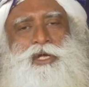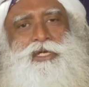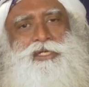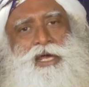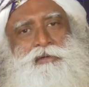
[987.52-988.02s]

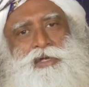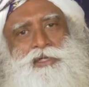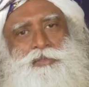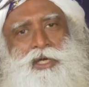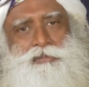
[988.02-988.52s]
can travel,
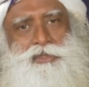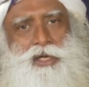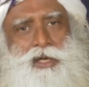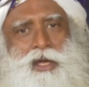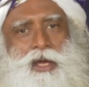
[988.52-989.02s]
it becomes
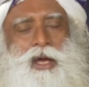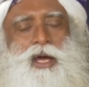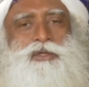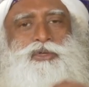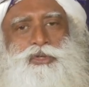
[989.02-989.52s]
a
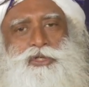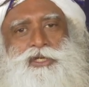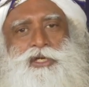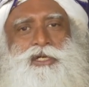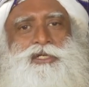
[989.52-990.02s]

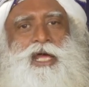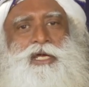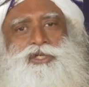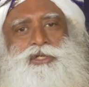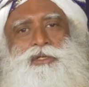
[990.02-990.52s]
touristic
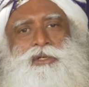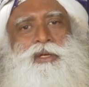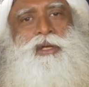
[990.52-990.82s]
attraction.